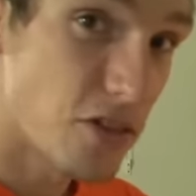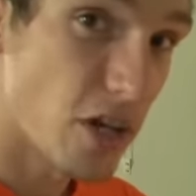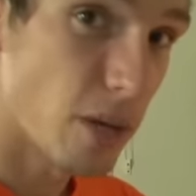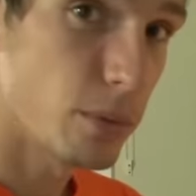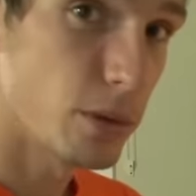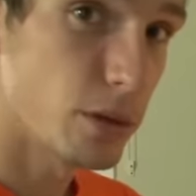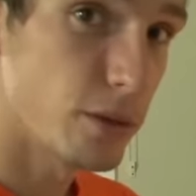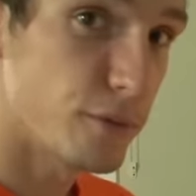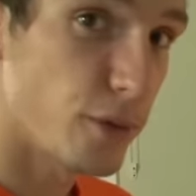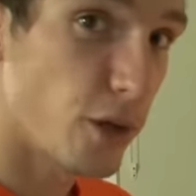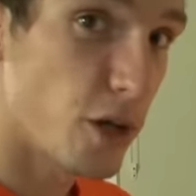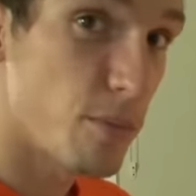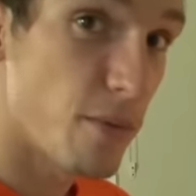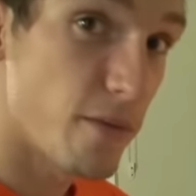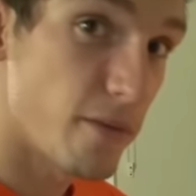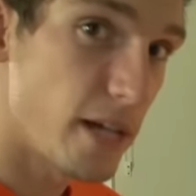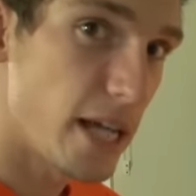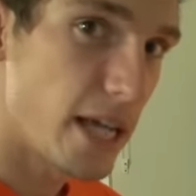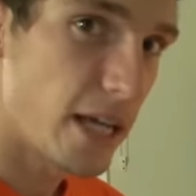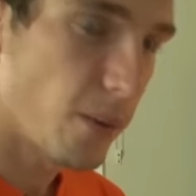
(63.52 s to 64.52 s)
double the volume
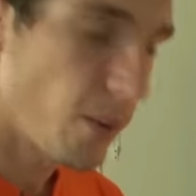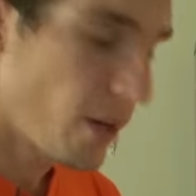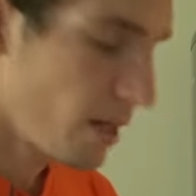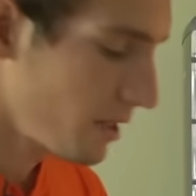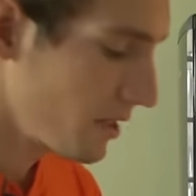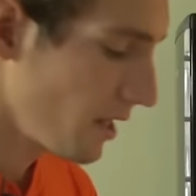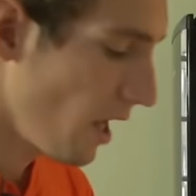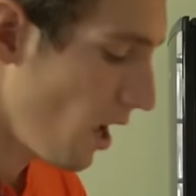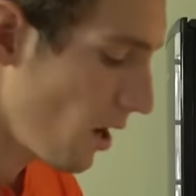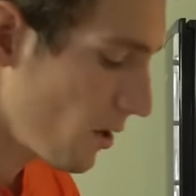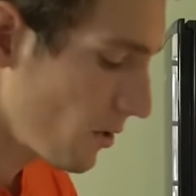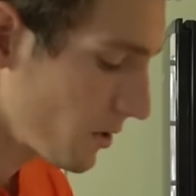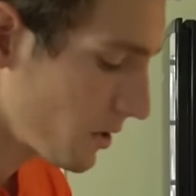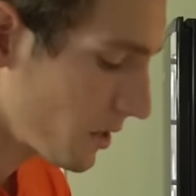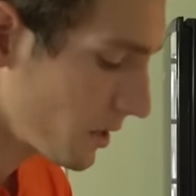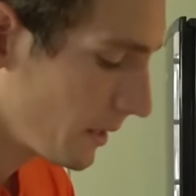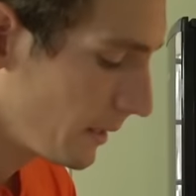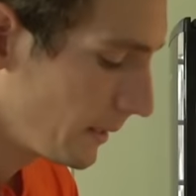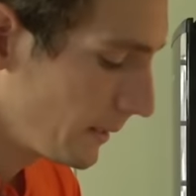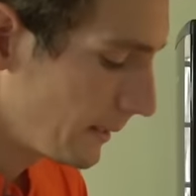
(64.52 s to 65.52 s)
of liquid to
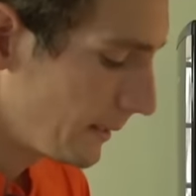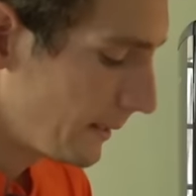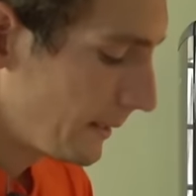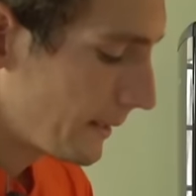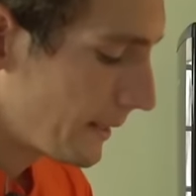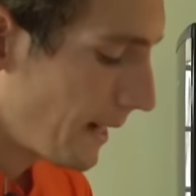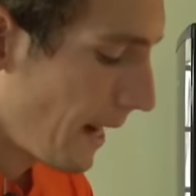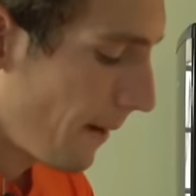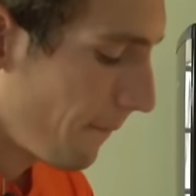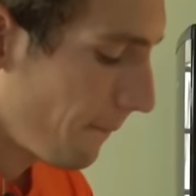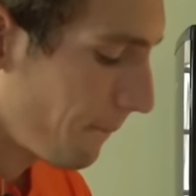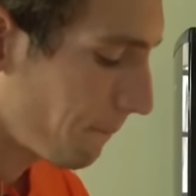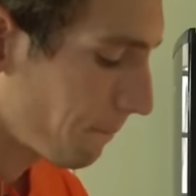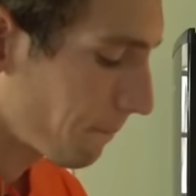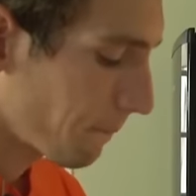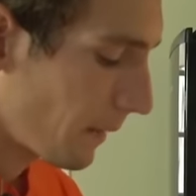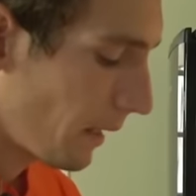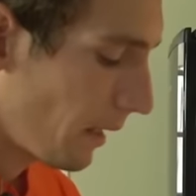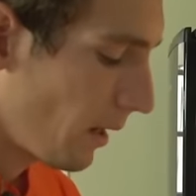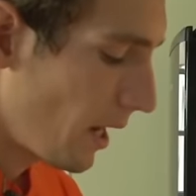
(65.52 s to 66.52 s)
oats. Now,
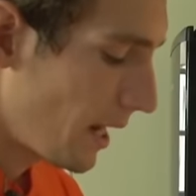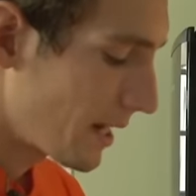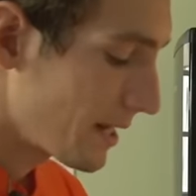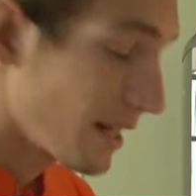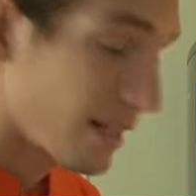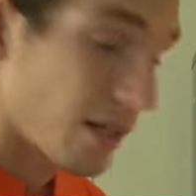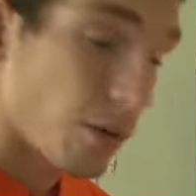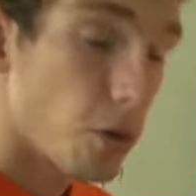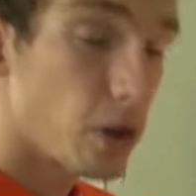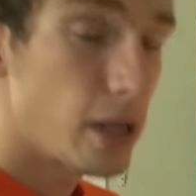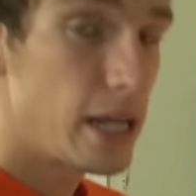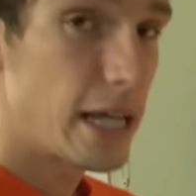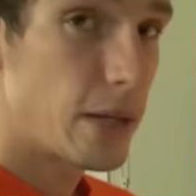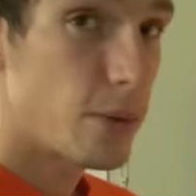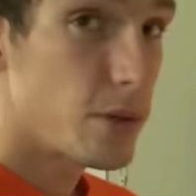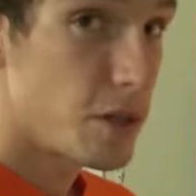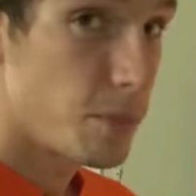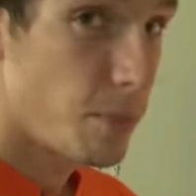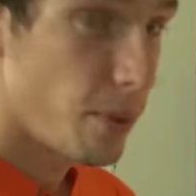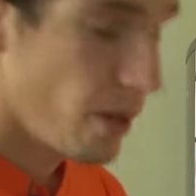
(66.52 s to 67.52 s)
Exactly what
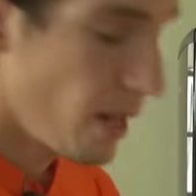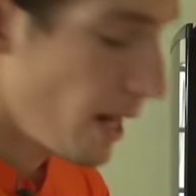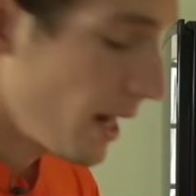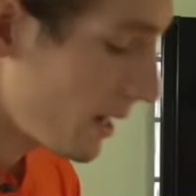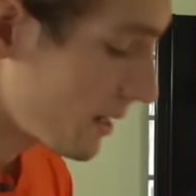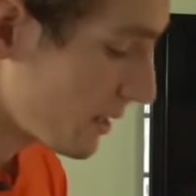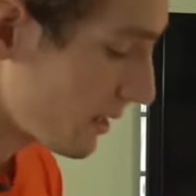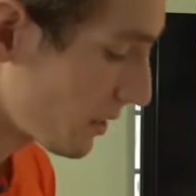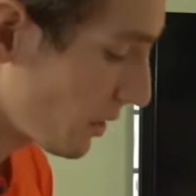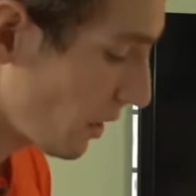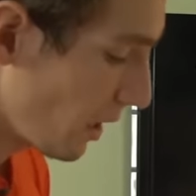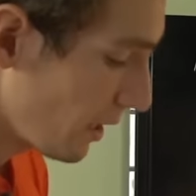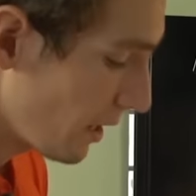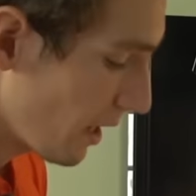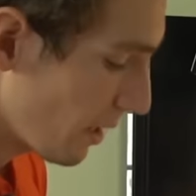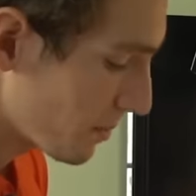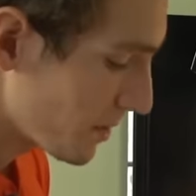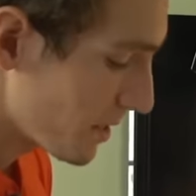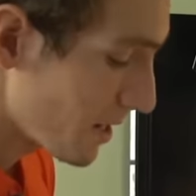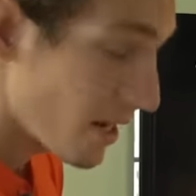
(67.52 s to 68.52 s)
liquid you put in is
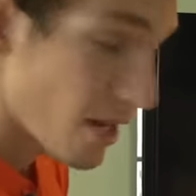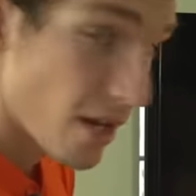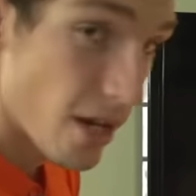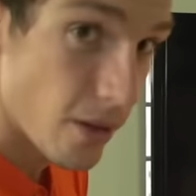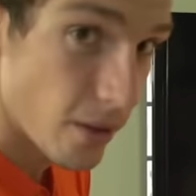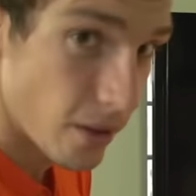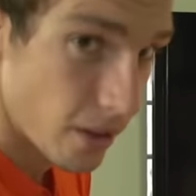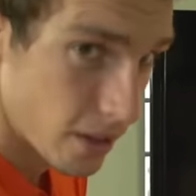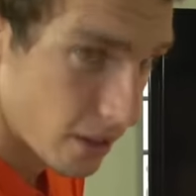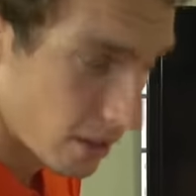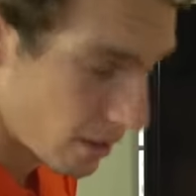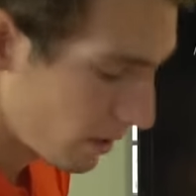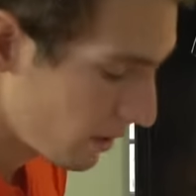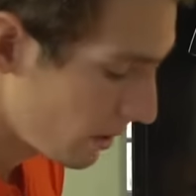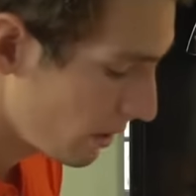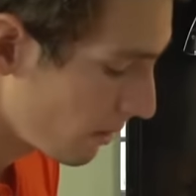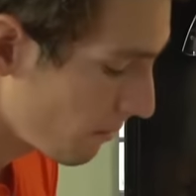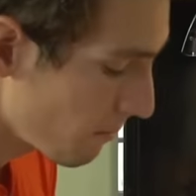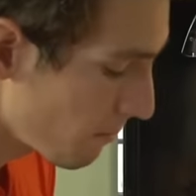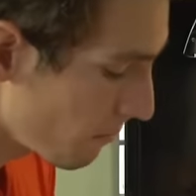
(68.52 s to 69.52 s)
entirely up to you.
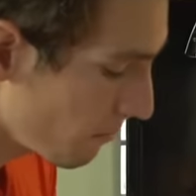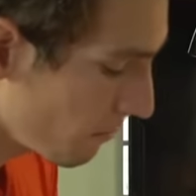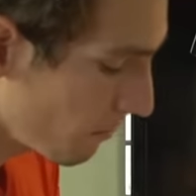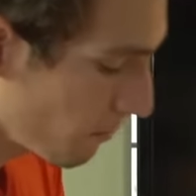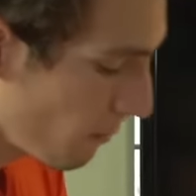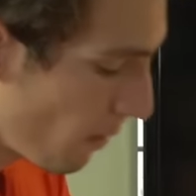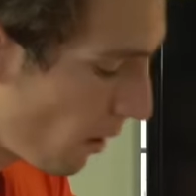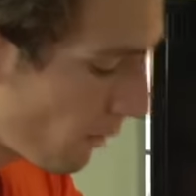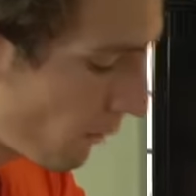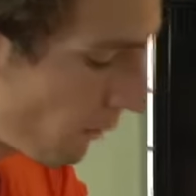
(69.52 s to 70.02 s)
My